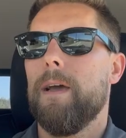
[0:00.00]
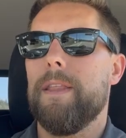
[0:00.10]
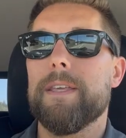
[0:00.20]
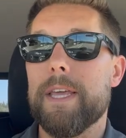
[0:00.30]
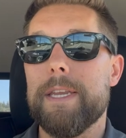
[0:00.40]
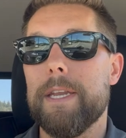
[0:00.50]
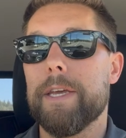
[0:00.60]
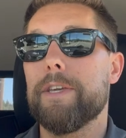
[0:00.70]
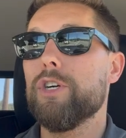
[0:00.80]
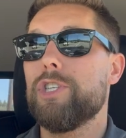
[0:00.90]
I think they did a
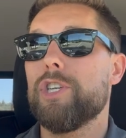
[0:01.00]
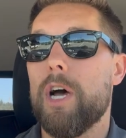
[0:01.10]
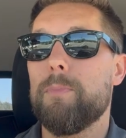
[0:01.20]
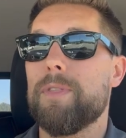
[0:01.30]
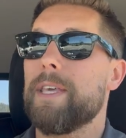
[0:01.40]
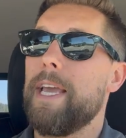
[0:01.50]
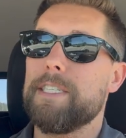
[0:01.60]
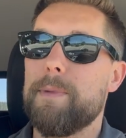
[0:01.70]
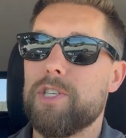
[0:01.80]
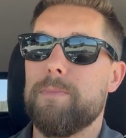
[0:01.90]
good job with the
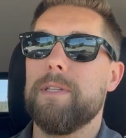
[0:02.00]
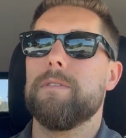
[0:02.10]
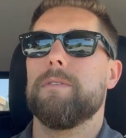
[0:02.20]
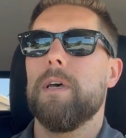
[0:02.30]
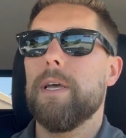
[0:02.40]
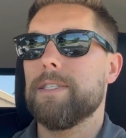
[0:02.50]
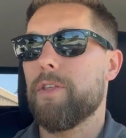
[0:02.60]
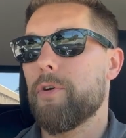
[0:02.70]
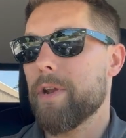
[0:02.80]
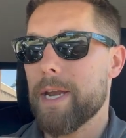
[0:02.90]
case measurements. It's a
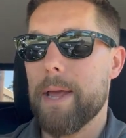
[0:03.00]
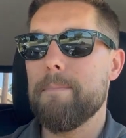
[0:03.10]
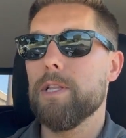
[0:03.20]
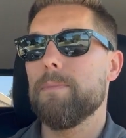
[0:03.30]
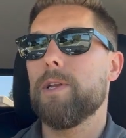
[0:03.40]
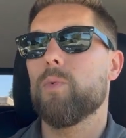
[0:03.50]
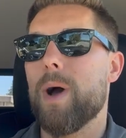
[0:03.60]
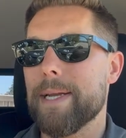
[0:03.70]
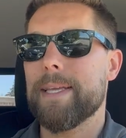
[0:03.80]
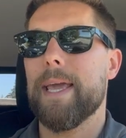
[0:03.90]
39 millimeter
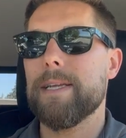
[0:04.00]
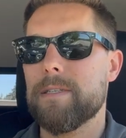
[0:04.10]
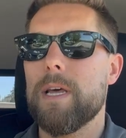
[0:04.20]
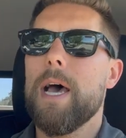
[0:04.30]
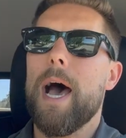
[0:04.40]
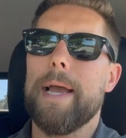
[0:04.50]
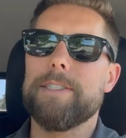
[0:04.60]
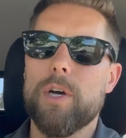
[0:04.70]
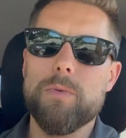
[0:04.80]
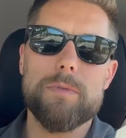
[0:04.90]
wide case. I
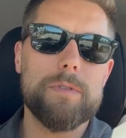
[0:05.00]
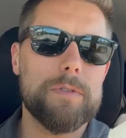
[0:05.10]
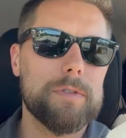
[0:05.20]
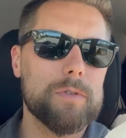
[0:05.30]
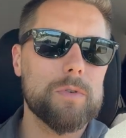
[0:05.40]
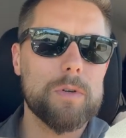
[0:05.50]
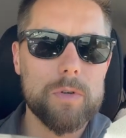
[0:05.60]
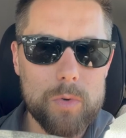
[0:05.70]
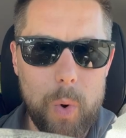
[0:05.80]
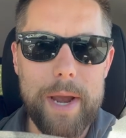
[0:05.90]
don't
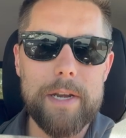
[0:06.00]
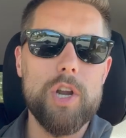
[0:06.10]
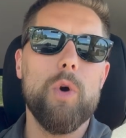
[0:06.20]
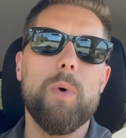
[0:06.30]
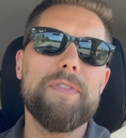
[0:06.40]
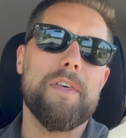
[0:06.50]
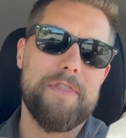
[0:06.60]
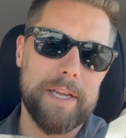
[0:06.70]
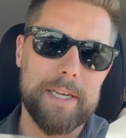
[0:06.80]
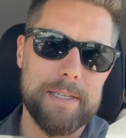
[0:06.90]
quite know what the
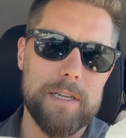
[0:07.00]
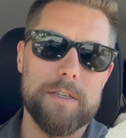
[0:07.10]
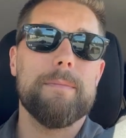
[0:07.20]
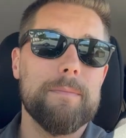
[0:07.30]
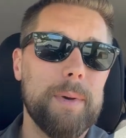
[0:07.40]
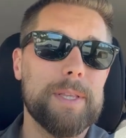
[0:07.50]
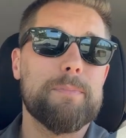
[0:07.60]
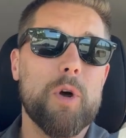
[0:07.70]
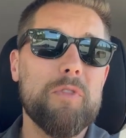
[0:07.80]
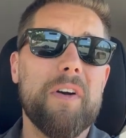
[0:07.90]
thickness is, but the
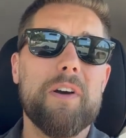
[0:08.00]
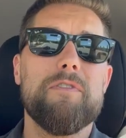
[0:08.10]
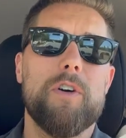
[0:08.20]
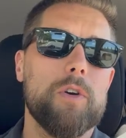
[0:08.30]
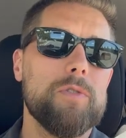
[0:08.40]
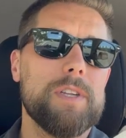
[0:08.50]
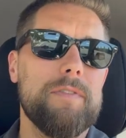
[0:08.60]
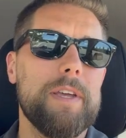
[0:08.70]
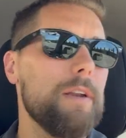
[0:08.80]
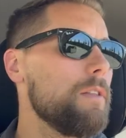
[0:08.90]
profile photos of
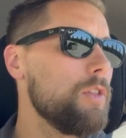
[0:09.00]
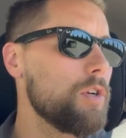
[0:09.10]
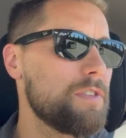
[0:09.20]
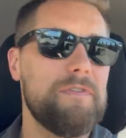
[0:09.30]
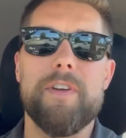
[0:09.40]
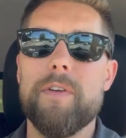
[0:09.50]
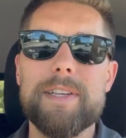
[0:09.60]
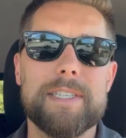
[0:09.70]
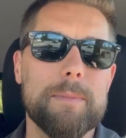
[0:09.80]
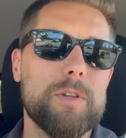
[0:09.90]
it looks very
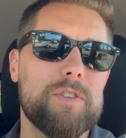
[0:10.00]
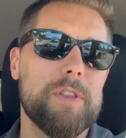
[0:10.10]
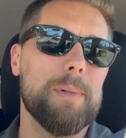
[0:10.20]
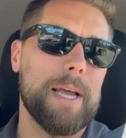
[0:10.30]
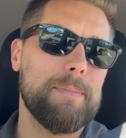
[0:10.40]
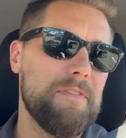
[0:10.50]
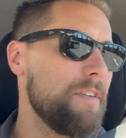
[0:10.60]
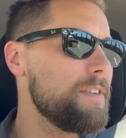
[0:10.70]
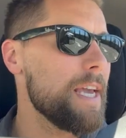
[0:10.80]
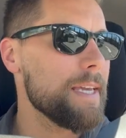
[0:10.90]
similar to the Black Bay
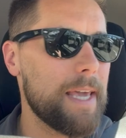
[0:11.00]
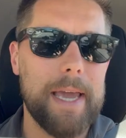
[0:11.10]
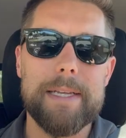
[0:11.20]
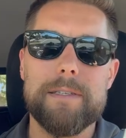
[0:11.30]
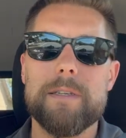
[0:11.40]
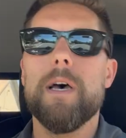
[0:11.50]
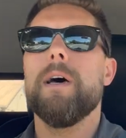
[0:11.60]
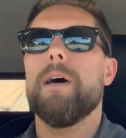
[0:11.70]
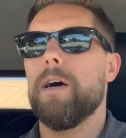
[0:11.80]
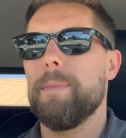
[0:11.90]
58 case.
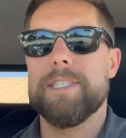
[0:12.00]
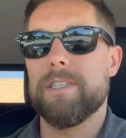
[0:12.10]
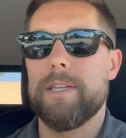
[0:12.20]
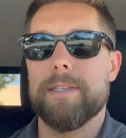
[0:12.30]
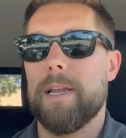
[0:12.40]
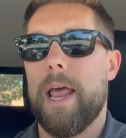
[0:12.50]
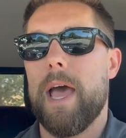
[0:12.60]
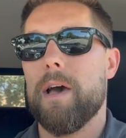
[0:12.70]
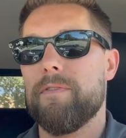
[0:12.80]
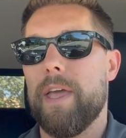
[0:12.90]
It just doesn't
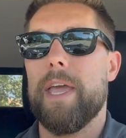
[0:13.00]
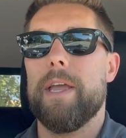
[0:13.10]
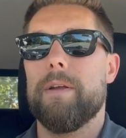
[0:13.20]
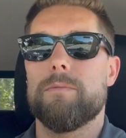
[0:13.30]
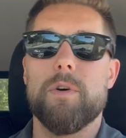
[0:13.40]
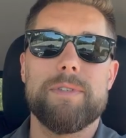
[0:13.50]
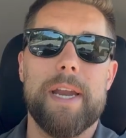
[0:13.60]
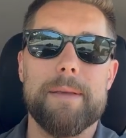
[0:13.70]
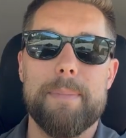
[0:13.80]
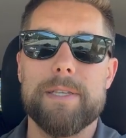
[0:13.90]
have a
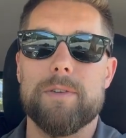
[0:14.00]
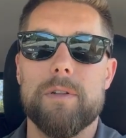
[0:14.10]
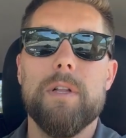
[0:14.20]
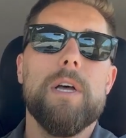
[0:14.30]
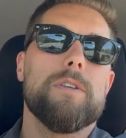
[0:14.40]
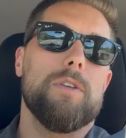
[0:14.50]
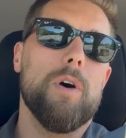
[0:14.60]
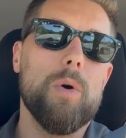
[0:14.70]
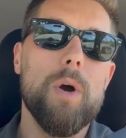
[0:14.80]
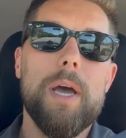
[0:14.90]
rotating bezel.
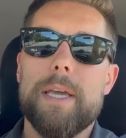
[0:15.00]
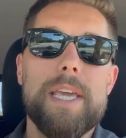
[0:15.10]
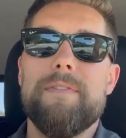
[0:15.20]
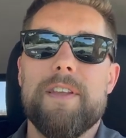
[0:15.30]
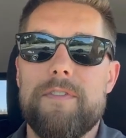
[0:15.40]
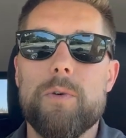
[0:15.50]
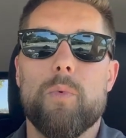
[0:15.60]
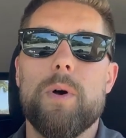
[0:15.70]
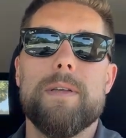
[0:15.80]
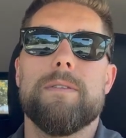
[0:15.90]
So even if it
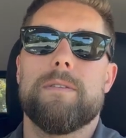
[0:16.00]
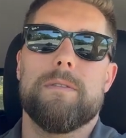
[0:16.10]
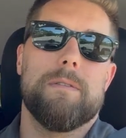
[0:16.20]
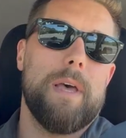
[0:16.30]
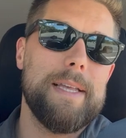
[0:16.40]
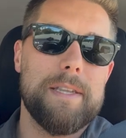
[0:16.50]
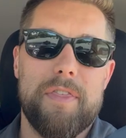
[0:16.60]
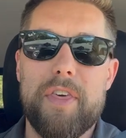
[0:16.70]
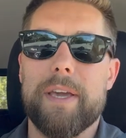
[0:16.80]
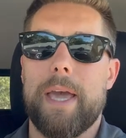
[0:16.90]
was as
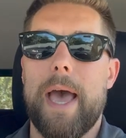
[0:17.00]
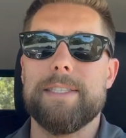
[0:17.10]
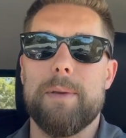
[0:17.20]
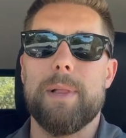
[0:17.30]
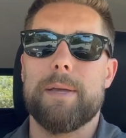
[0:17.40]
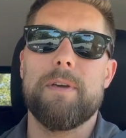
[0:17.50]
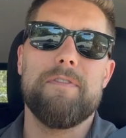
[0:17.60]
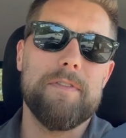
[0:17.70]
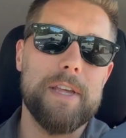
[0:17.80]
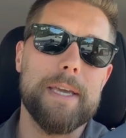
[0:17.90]
thick as a Black Bay
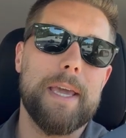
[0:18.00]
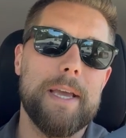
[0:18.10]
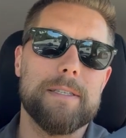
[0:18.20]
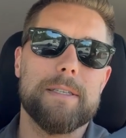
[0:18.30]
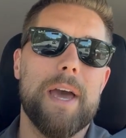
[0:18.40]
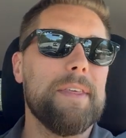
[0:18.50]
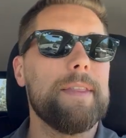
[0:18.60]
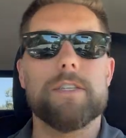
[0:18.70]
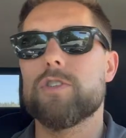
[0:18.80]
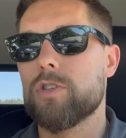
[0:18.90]
58 case, I think
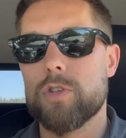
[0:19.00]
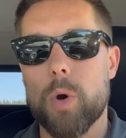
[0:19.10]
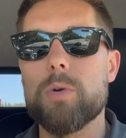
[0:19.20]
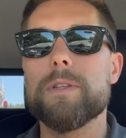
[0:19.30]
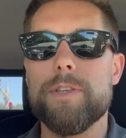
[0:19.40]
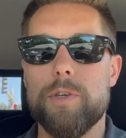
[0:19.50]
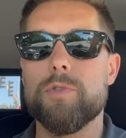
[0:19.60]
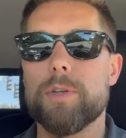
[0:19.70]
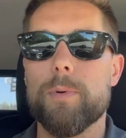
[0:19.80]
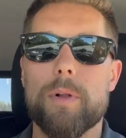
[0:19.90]
that's totally
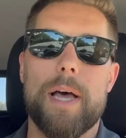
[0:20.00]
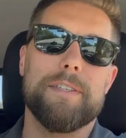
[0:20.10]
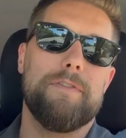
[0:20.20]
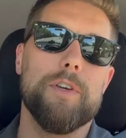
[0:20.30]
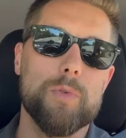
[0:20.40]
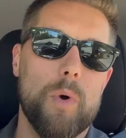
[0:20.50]
usable as a field